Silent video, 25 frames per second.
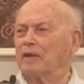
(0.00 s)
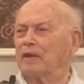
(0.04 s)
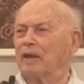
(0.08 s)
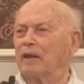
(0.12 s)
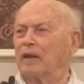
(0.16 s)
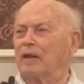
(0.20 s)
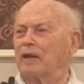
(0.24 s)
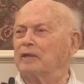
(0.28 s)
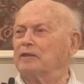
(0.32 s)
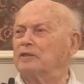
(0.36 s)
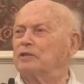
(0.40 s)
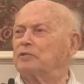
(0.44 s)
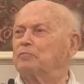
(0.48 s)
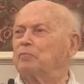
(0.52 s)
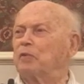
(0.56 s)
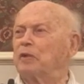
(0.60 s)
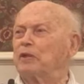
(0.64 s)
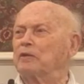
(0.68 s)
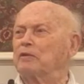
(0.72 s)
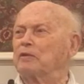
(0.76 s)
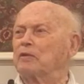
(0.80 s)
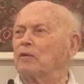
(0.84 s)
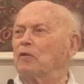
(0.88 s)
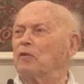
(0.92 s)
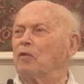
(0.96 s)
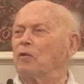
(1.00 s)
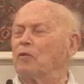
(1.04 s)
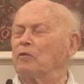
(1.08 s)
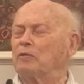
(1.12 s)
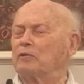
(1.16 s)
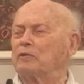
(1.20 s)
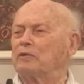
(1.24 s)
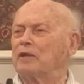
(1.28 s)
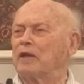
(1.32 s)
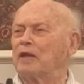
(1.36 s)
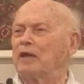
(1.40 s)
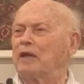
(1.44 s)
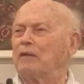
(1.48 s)
I spent the whole
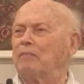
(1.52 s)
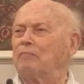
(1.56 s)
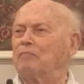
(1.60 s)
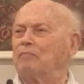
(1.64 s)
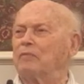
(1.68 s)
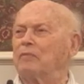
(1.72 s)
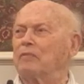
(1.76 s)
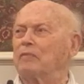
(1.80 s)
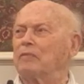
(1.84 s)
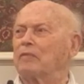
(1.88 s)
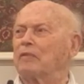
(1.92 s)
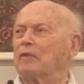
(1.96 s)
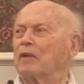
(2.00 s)
time